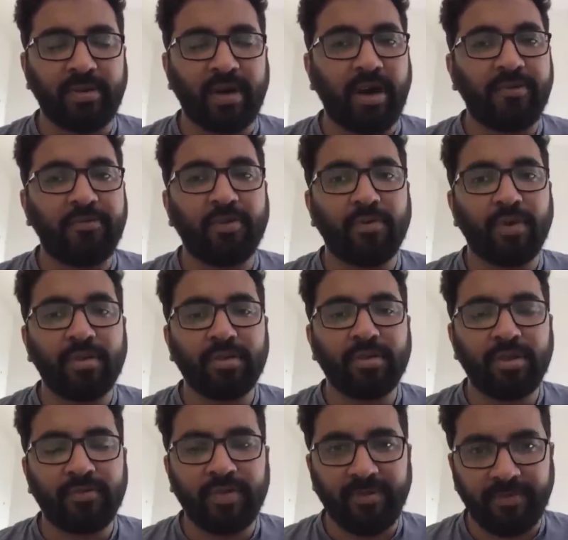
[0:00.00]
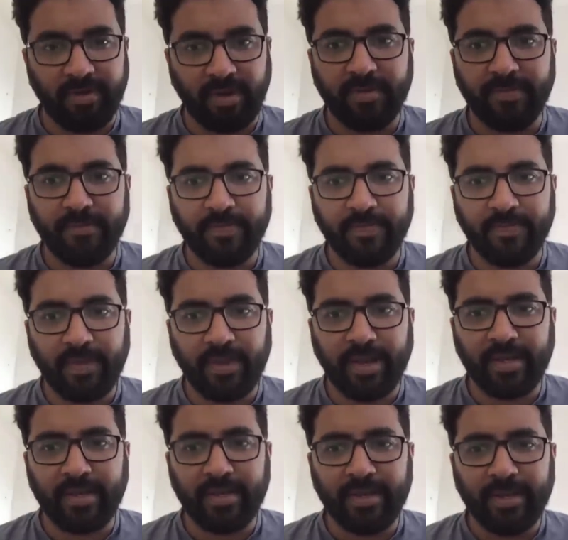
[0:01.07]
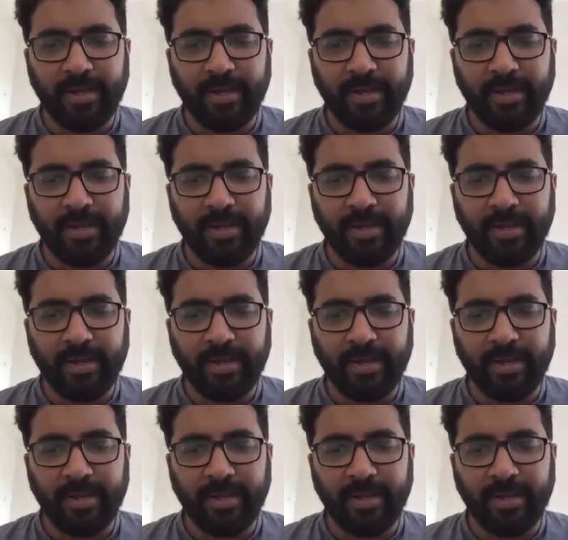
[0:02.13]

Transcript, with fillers: half or one third of the effort, right?